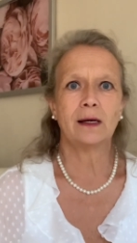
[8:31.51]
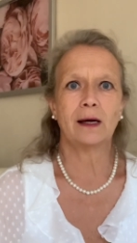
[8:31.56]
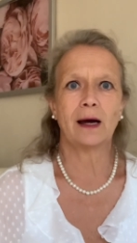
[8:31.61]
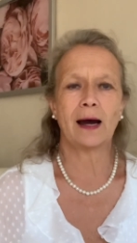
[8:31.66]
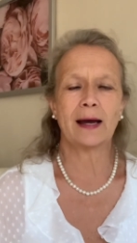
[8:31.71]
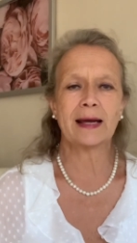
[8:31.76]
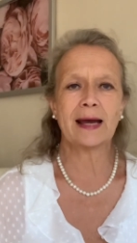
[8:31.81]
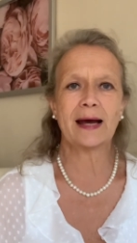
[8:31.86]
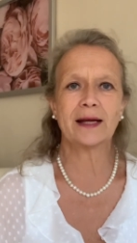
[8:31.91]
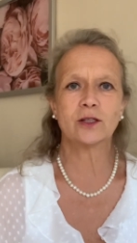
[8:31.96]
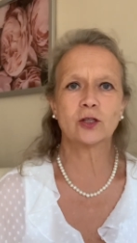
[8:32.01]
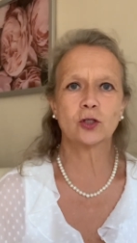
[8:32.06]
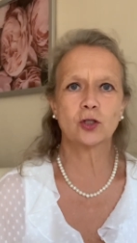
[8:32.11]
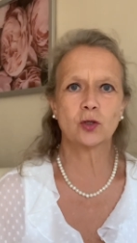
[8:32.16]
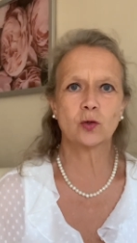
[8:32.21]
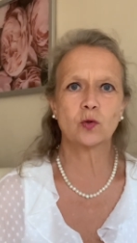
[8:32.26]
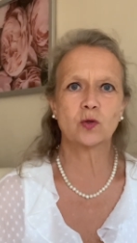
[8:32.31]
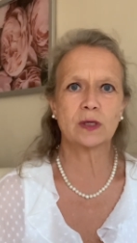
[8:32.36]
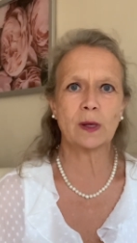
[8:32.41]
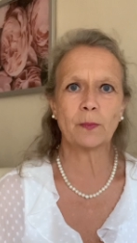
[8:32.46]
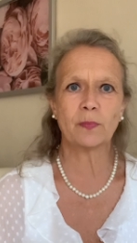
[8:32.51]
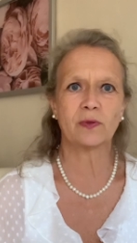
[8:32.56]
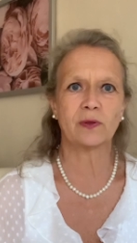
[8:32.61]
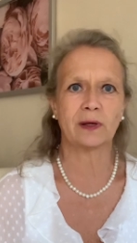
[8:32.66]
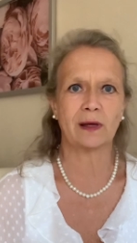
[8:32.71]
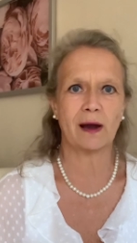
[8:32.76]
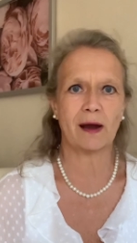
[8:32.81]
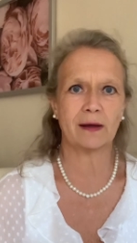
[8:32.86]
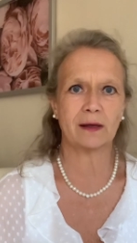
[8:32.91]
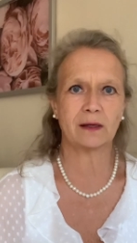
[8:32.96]
I had to do
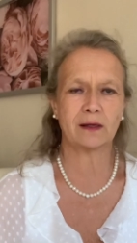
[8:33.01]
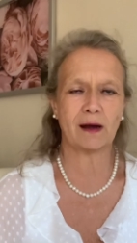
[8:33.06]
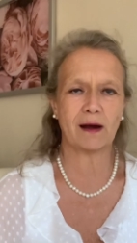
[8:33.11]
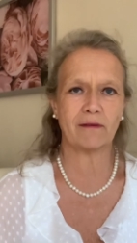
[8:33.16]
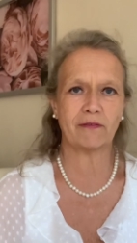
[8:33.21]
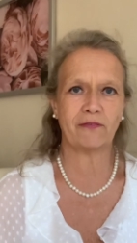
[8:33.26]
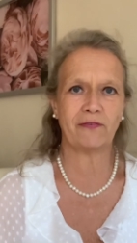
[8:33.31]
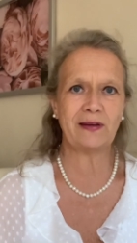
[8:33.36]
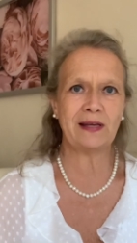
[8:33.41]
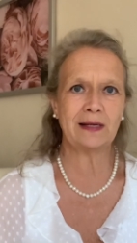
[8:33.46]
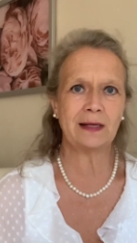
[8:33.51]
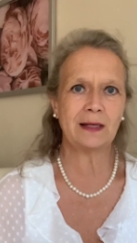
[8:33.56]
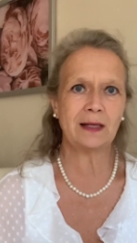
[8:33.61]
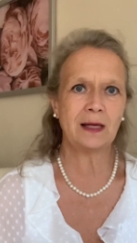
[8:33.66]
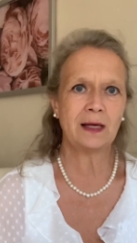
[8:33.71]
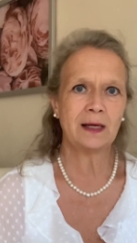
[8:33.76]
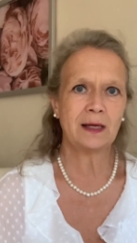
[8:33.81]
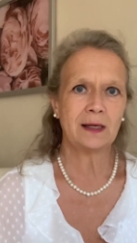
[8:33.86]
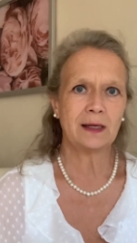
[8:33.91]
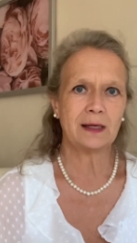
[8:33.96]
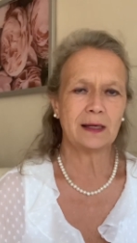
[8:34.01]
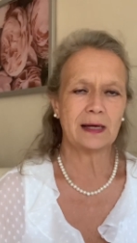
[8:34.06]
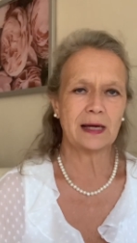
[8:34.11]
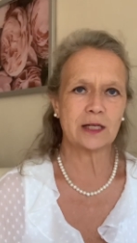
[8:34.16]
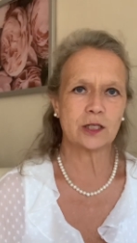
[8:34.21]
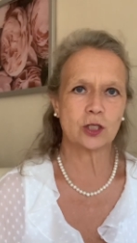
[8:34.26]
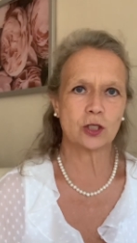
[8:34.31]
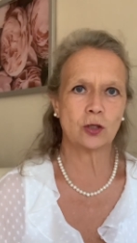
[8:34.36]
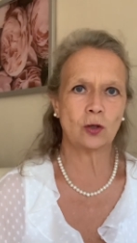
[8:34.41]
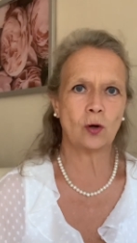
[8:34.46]
something. I, I feel
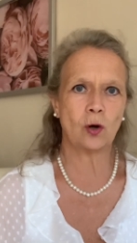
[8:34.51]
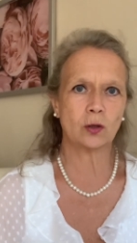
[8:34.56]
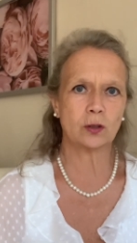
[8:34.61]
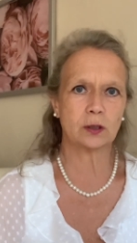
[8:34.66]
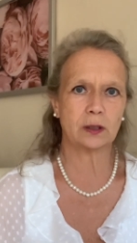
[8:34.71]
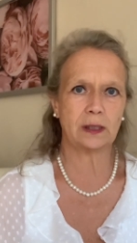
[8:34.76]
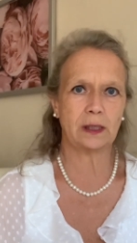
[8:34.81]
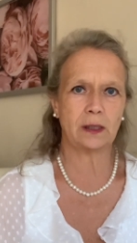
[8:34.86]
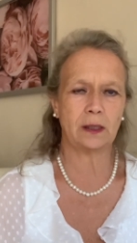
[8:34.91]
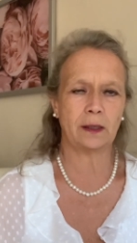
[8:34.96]
it's not,